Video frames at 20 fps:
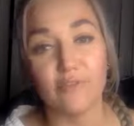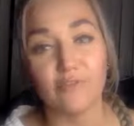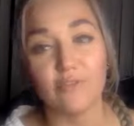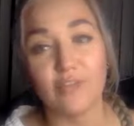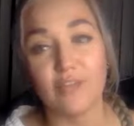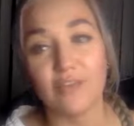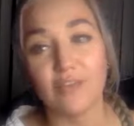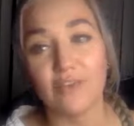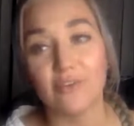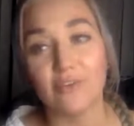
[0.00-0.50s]
you
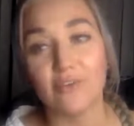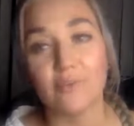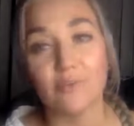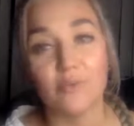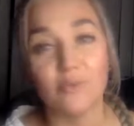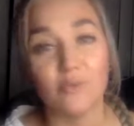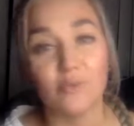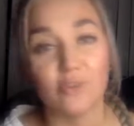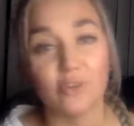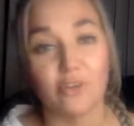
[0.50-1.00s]
take your
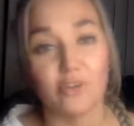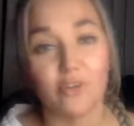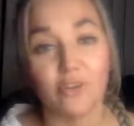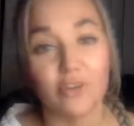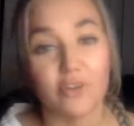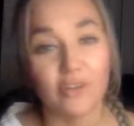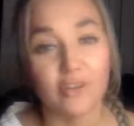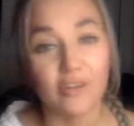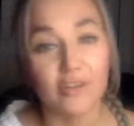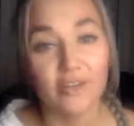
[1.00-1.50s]
computer
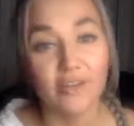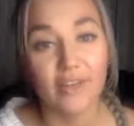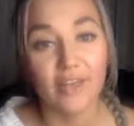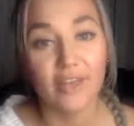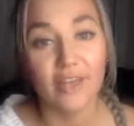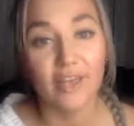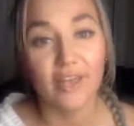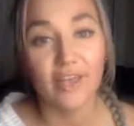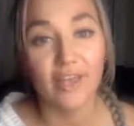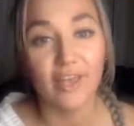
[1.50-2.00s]

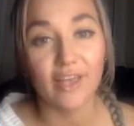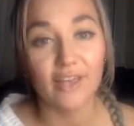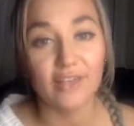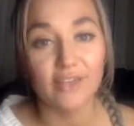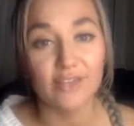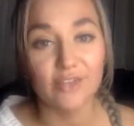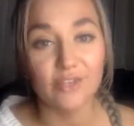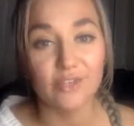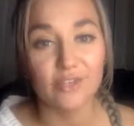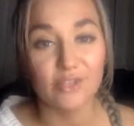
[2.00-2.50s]

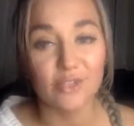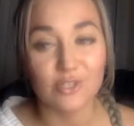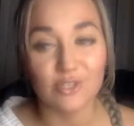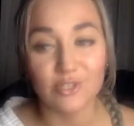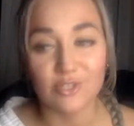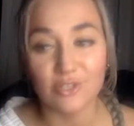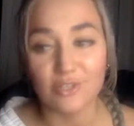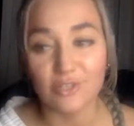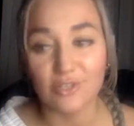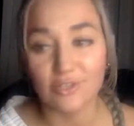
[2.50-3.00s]
and
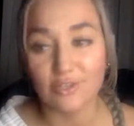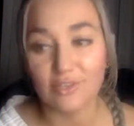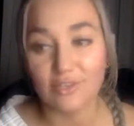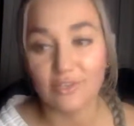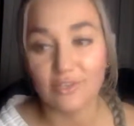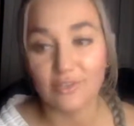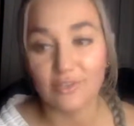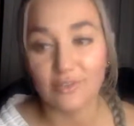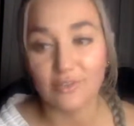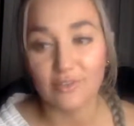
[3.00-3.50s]
just,
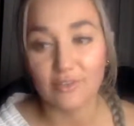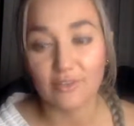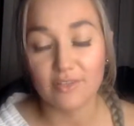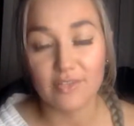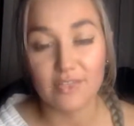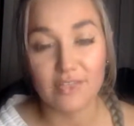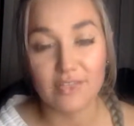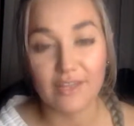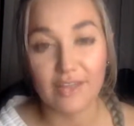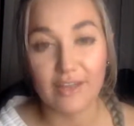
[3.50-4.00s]

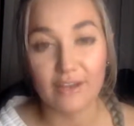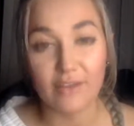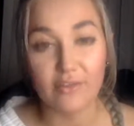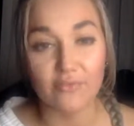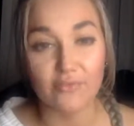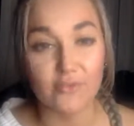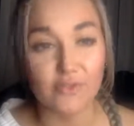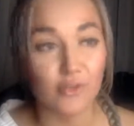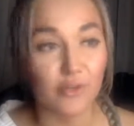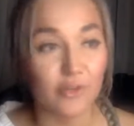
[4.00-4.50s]
instead
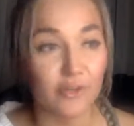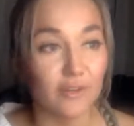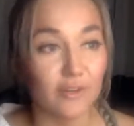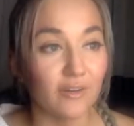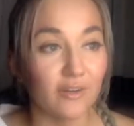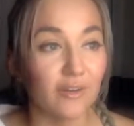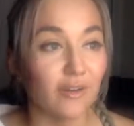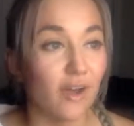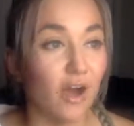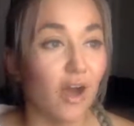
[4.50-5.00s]
of turning
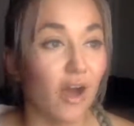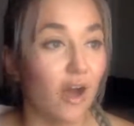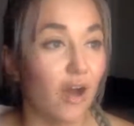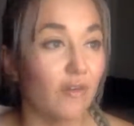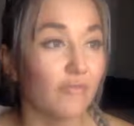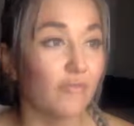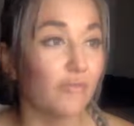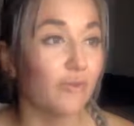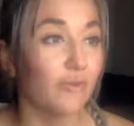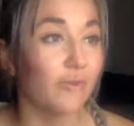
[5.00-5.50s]
it
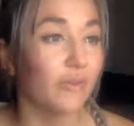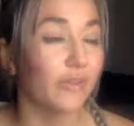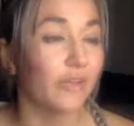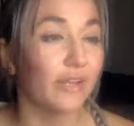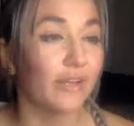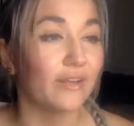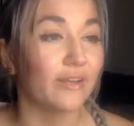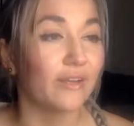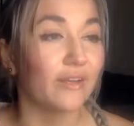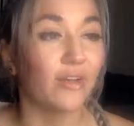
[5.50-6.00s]
off or
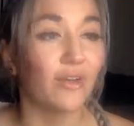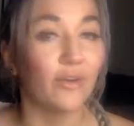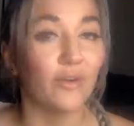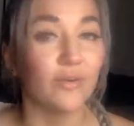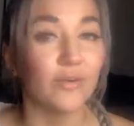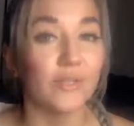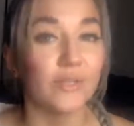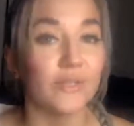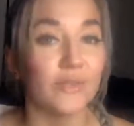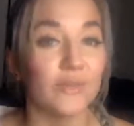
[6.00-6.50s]
letting it go
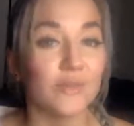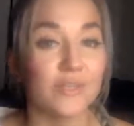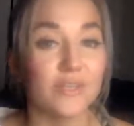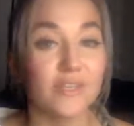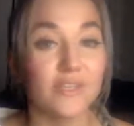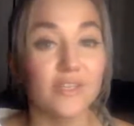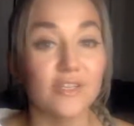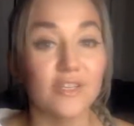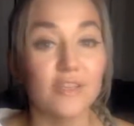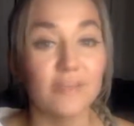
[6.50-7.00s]
into a
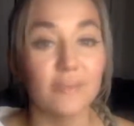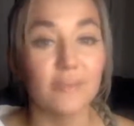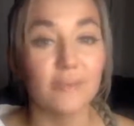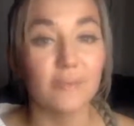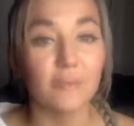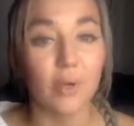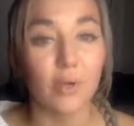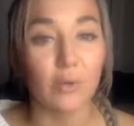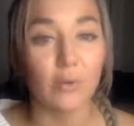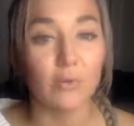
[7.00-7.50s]
sleeping
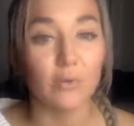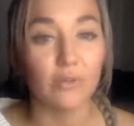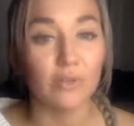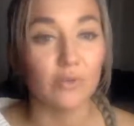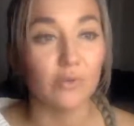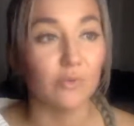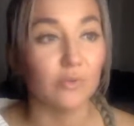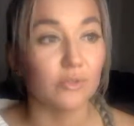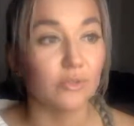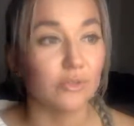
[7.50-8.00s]
mode,
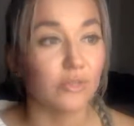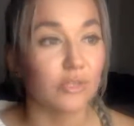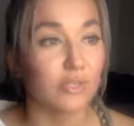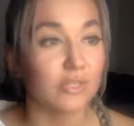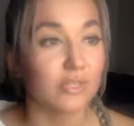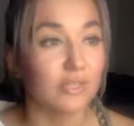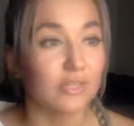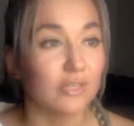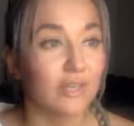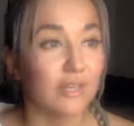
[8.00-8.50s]
you would
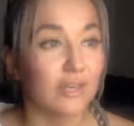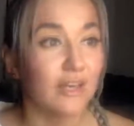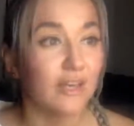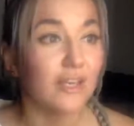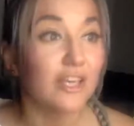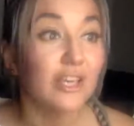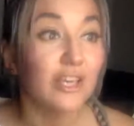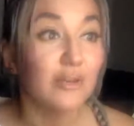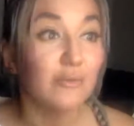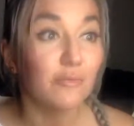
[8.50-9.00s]
just
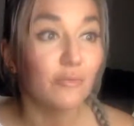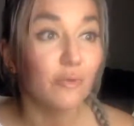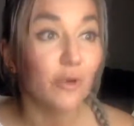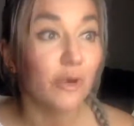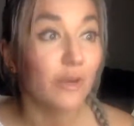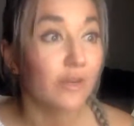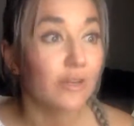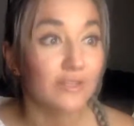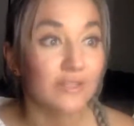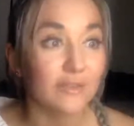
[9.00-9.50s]
keep
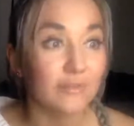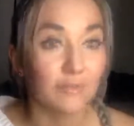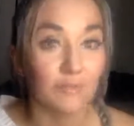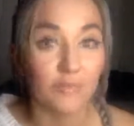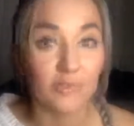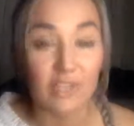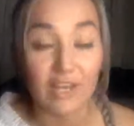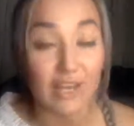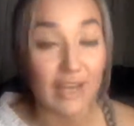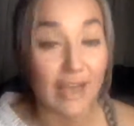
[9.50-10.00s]
running
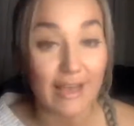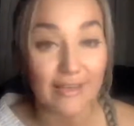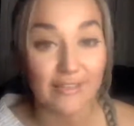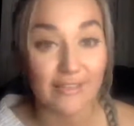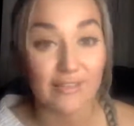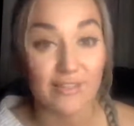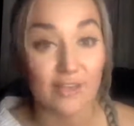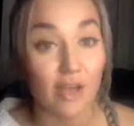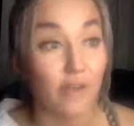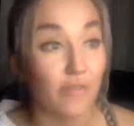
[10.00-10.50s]
some
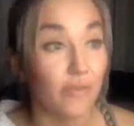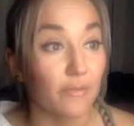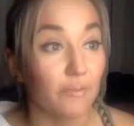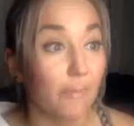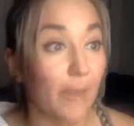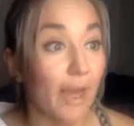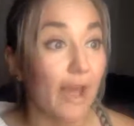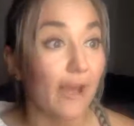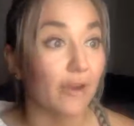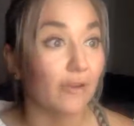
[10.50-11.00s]
tasks on the
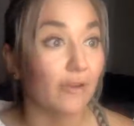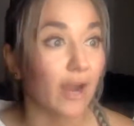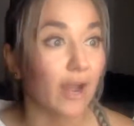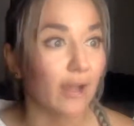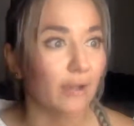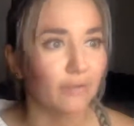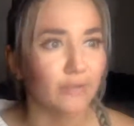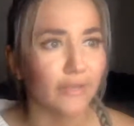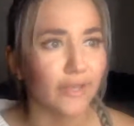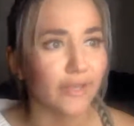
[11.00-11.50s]

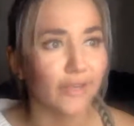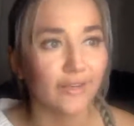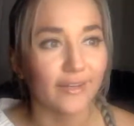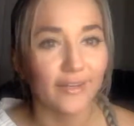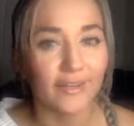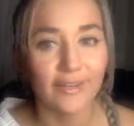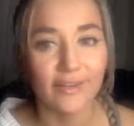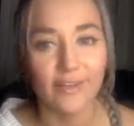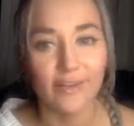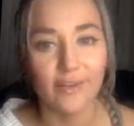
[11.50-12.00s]
background, like
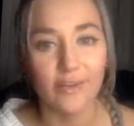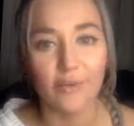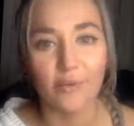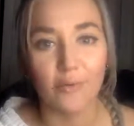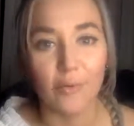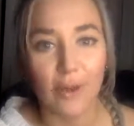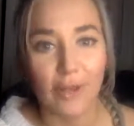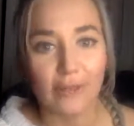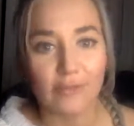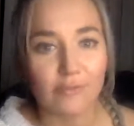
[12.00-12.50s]

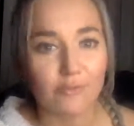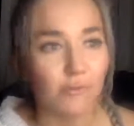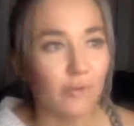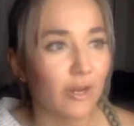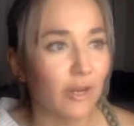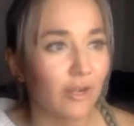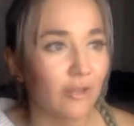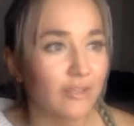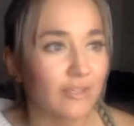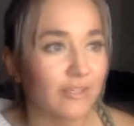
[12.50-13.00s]

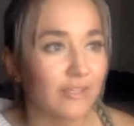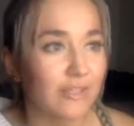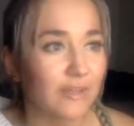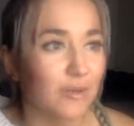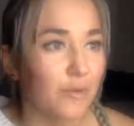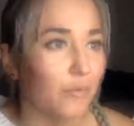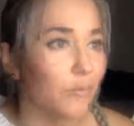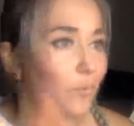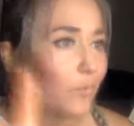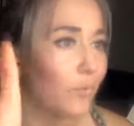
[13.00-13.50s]
rendering
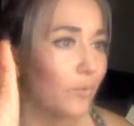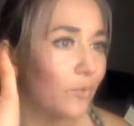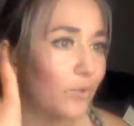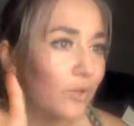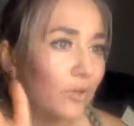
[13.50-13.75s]
some,